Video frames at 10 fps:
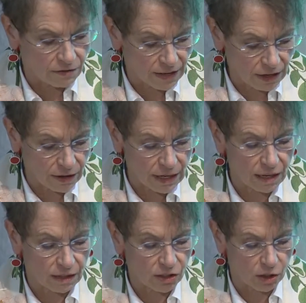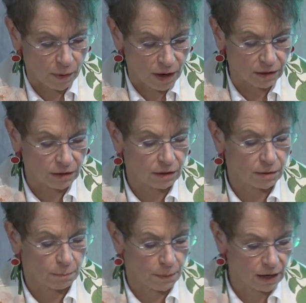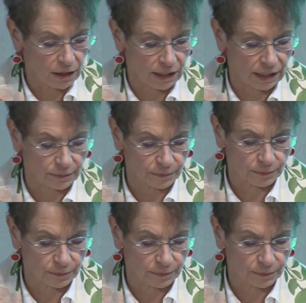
Very smart marketing.